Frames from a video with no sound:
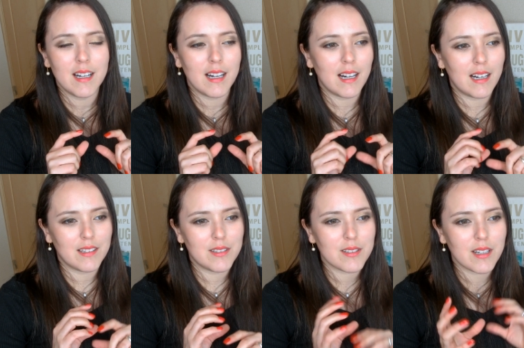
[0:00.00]
uh,
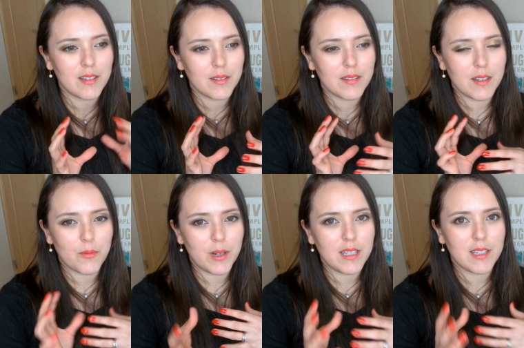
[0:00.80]
those kind of the
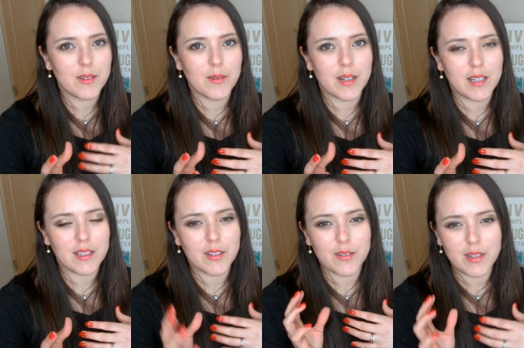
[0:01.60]
way that you are,
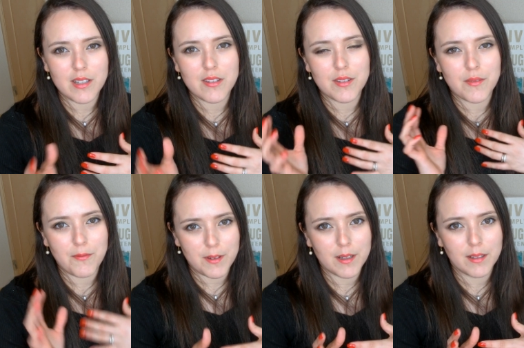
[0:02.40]
you need to
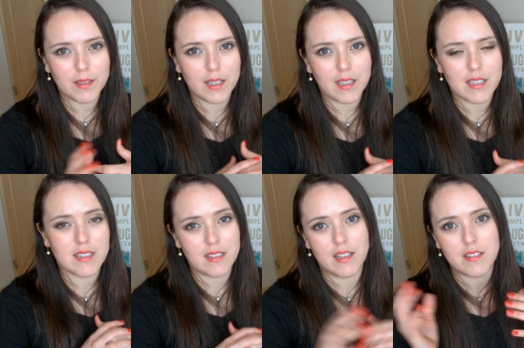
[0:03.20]
feel like
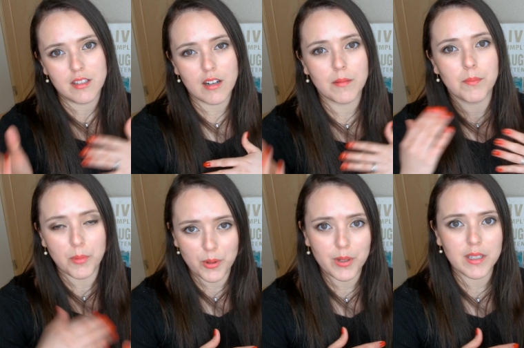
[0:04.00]
it's a turn
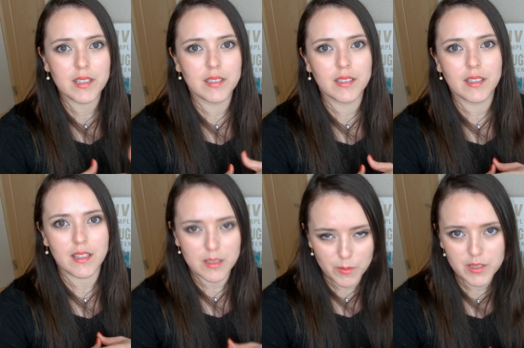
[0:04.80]
point,
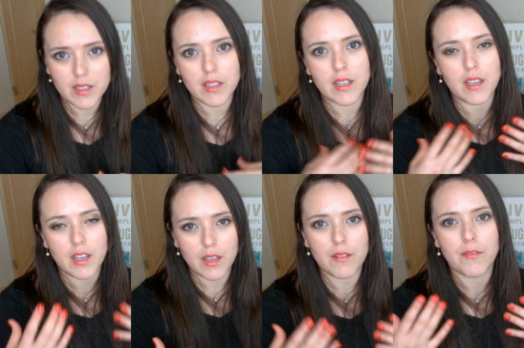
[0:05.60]
especially
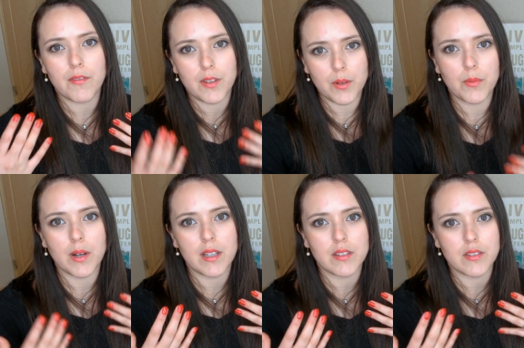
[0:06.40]
if you
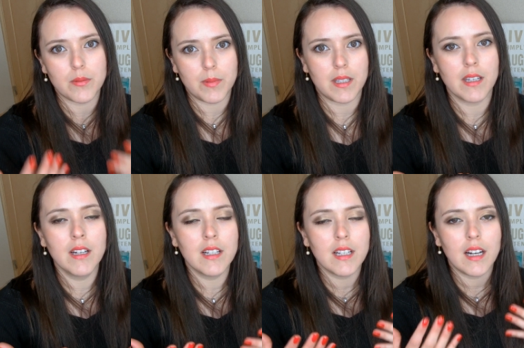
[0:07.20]
want to be
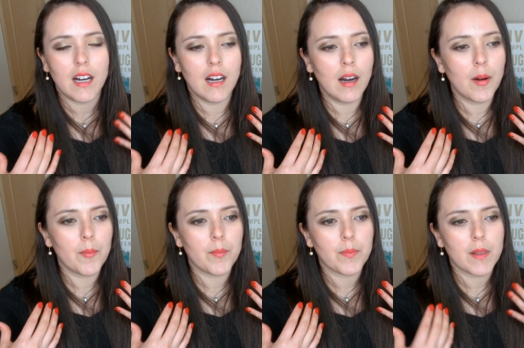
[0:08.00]

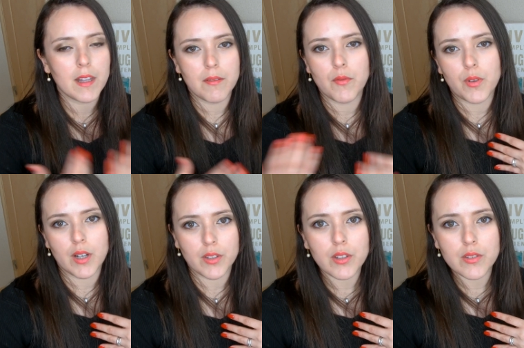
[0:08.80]
um, living for
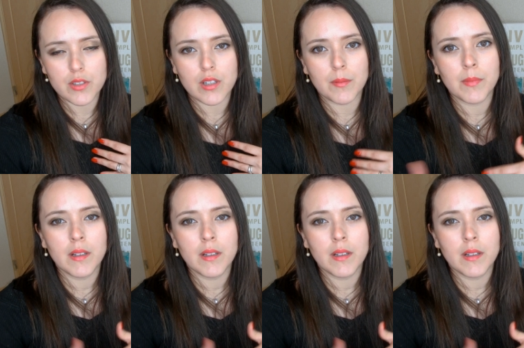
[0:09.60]
a long term.